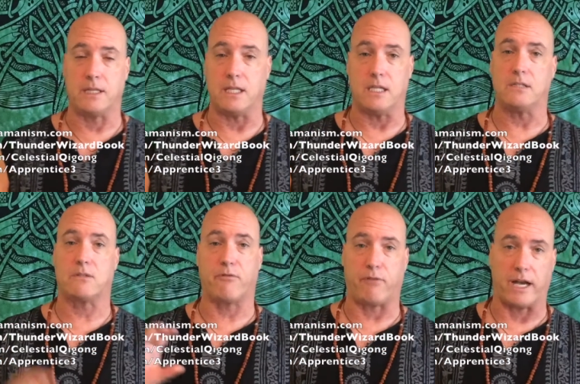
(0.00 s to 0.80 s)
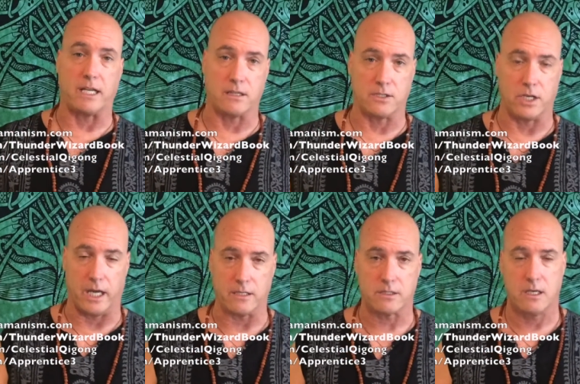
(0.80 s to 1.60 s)
in the east fighting the
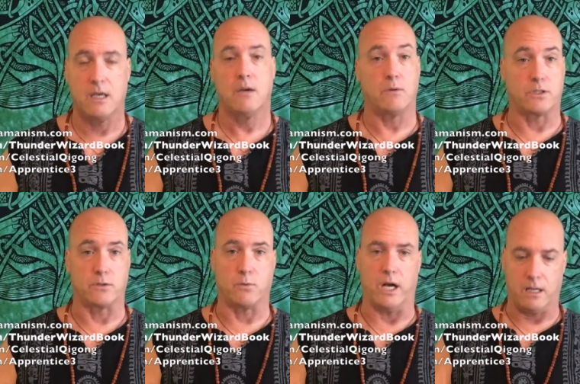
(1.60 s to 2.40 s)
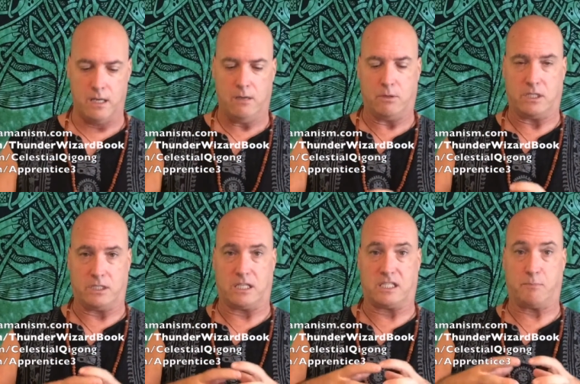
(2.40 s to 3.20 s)
giants, which is what? Which
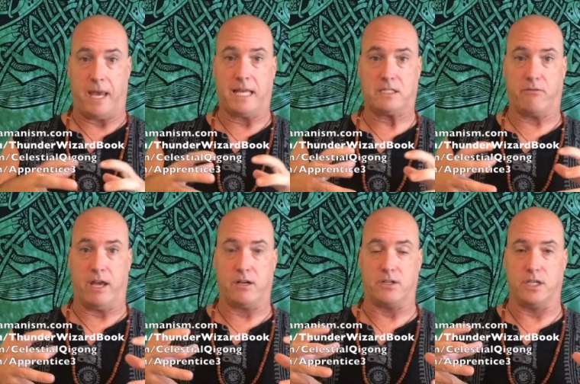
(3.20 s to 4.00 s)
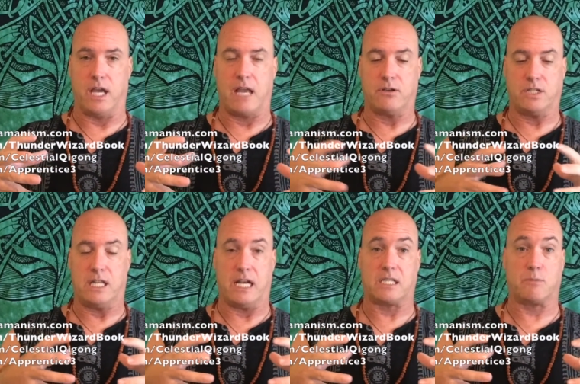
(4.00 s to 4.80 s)
is expansive energy, energy
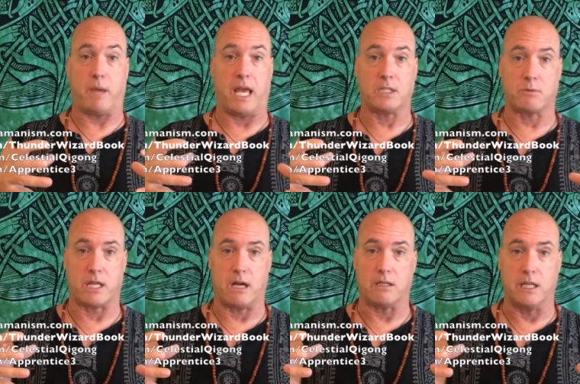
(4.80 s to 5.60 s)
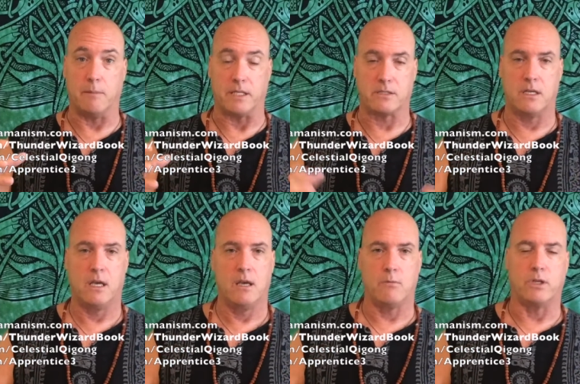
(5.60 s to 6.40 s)
that expands without limits,
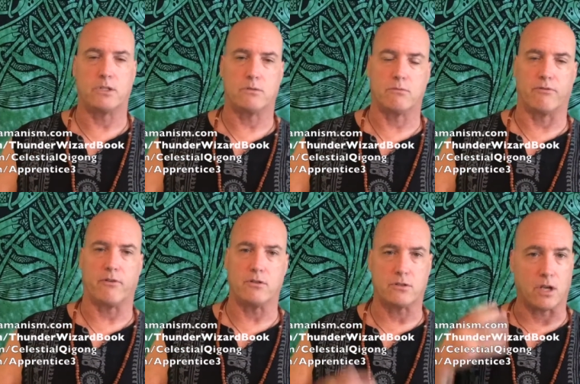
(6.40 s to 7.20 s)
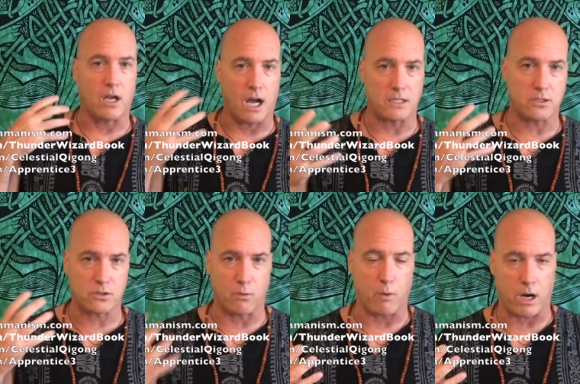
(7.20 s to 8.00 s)
which refers to
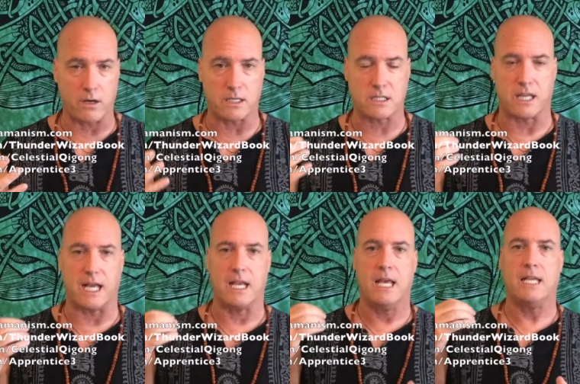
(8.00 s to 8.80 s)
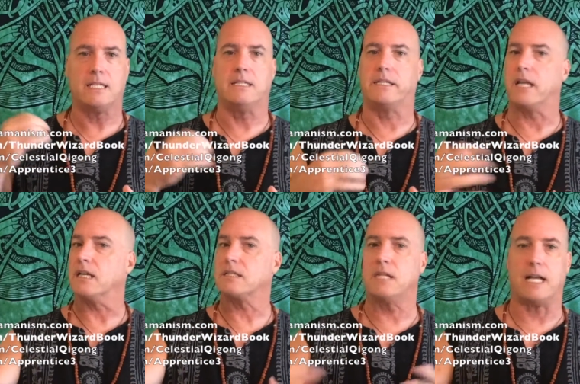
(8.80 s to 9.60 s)
conscious awareness that
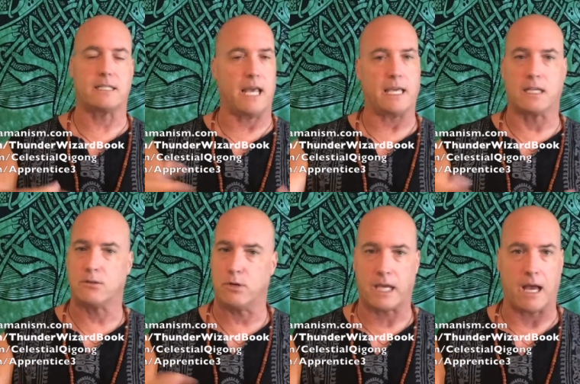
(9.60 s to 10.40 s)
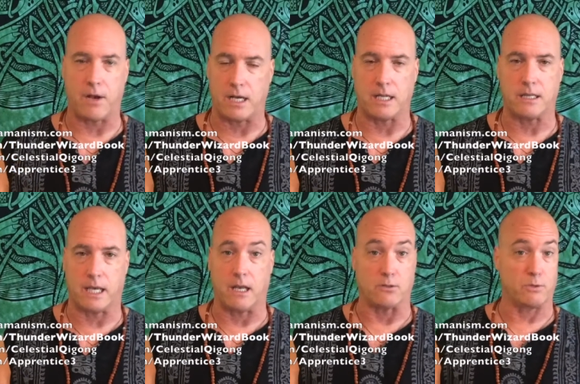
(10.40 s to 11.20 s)
does not take into account
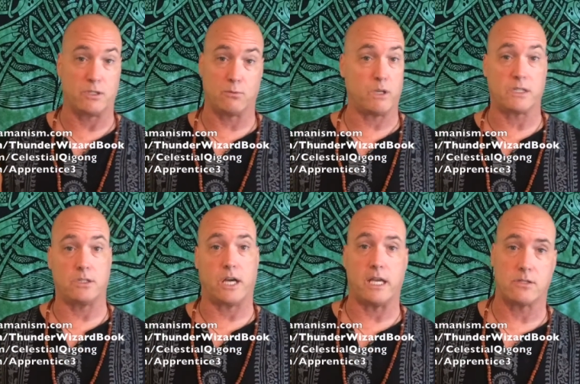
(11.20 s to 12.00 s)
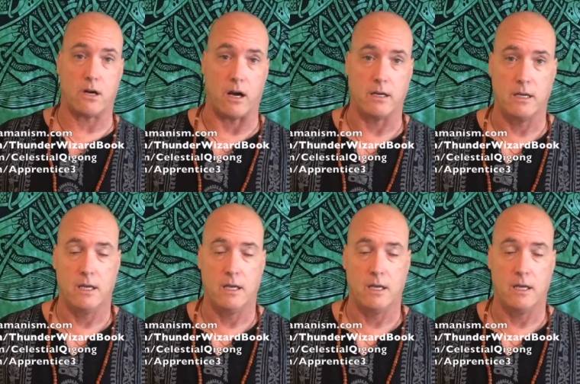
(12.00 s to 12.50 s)
anything else, which is what the giants are.